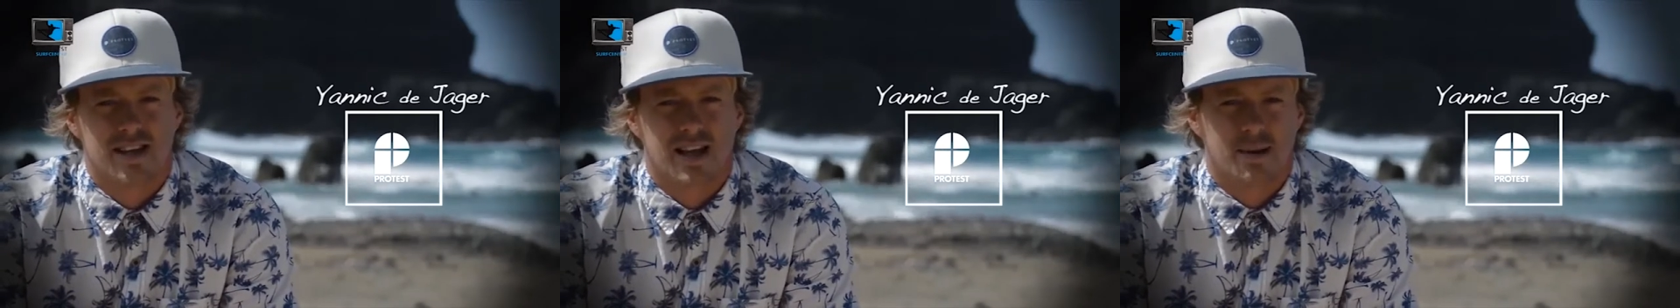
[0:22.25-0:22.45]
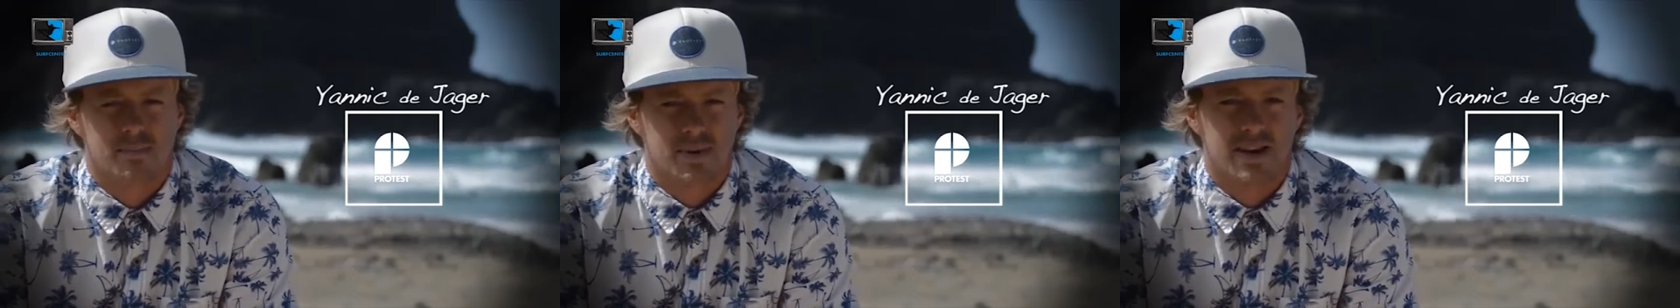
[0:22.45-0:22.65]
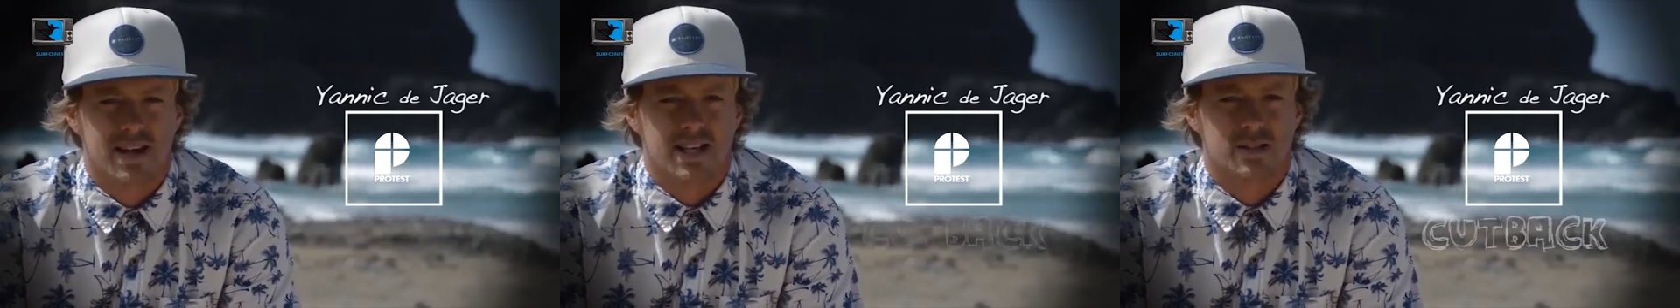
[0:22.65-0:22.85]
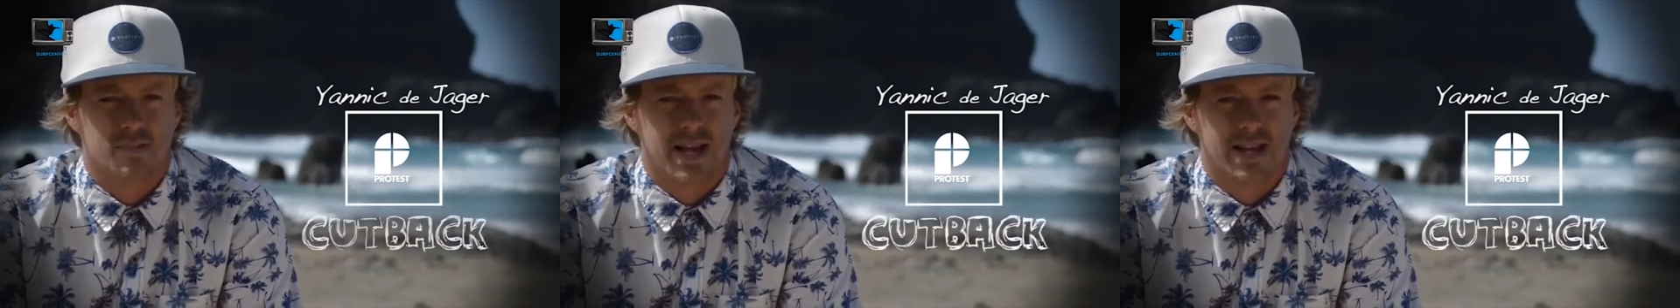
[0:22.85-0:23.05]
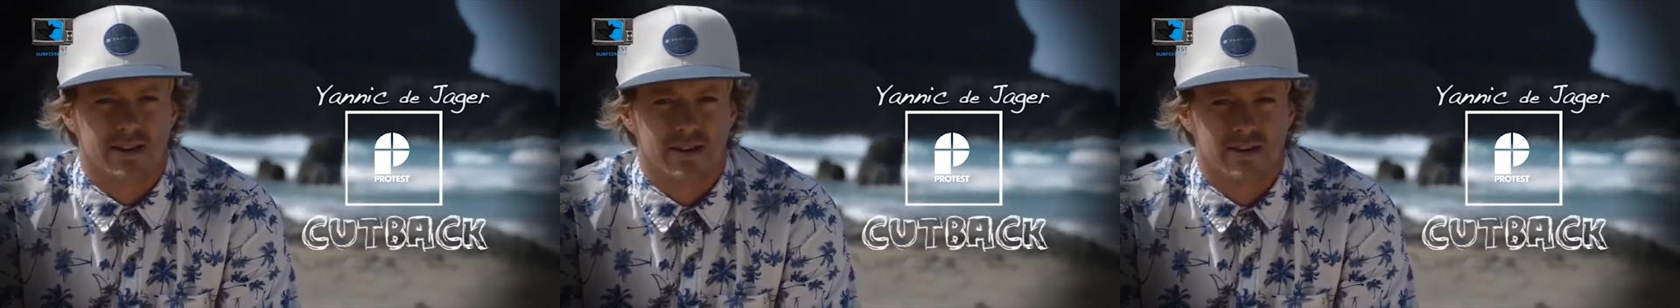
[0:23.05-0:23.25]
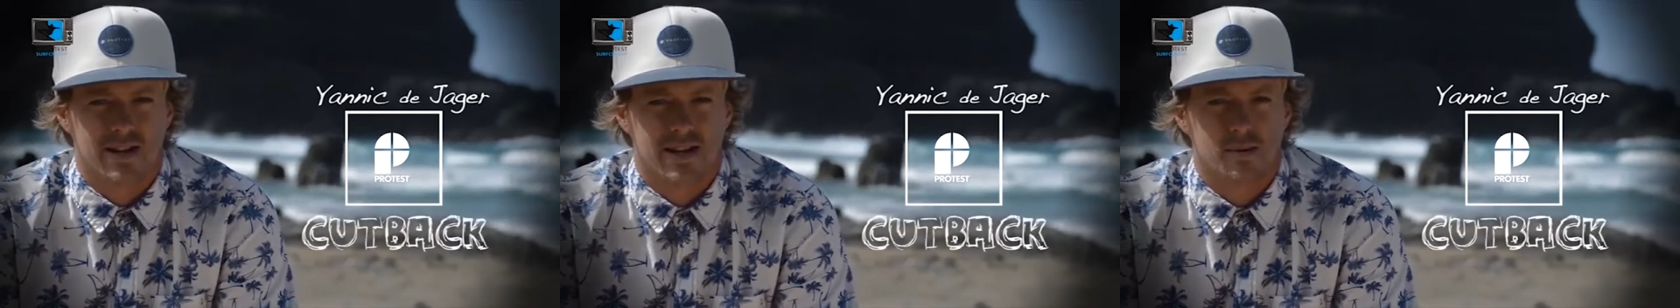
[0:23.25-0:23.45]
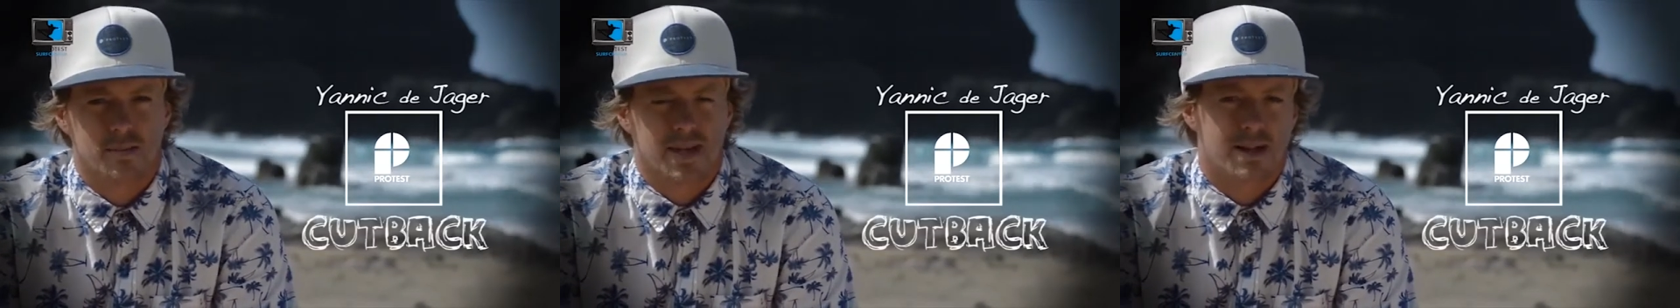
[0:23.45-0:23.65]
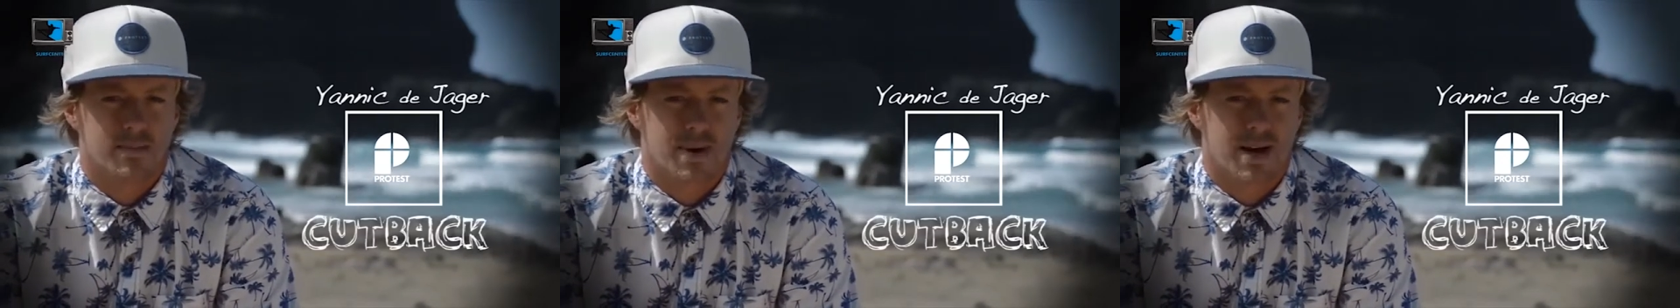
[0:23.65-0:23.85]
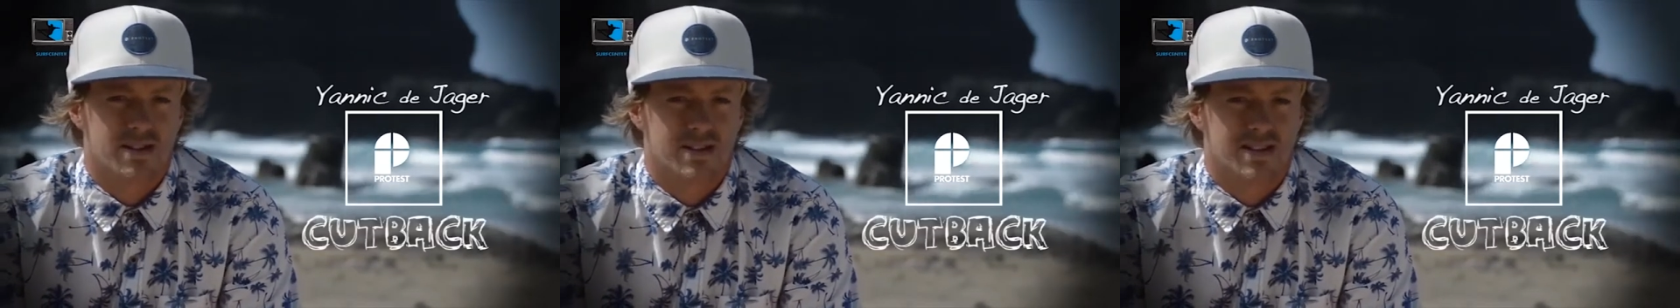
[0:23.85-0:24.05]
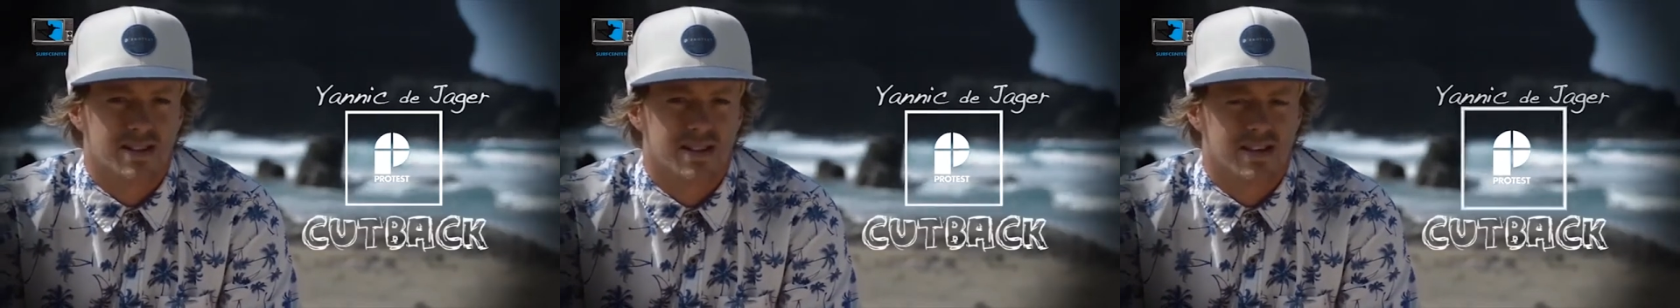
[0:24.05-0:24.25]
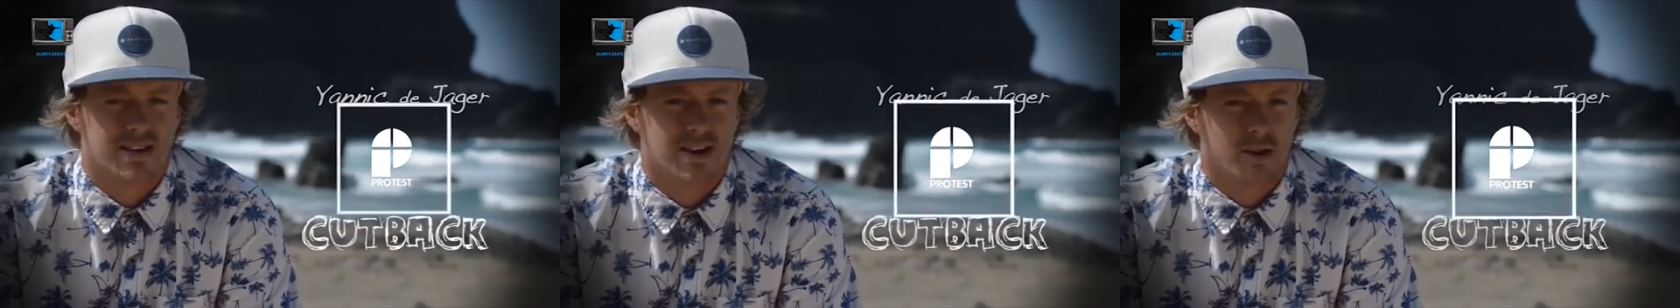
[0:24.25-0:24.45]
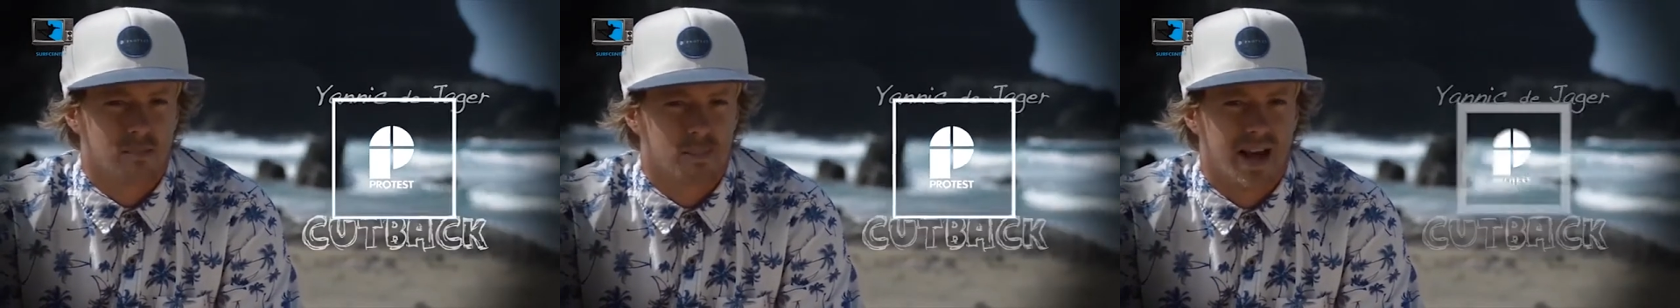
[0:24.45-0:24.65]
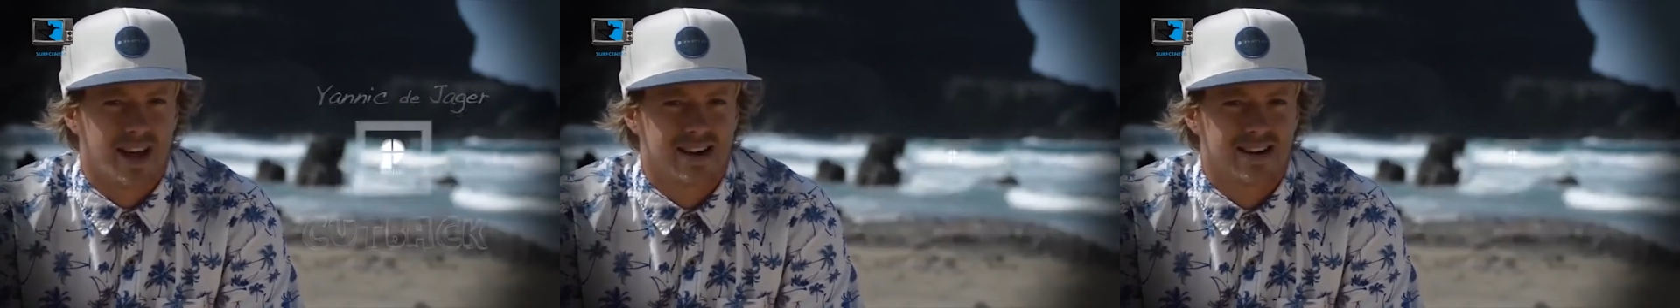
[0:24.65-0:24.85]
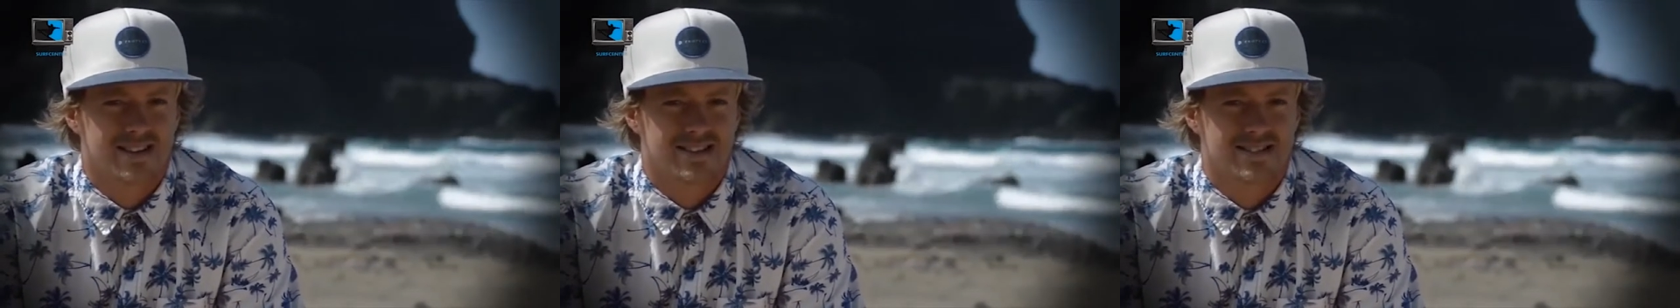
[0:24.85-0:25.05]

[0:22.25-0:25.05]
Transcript: I'm going to explain to you a little bit about the cutback.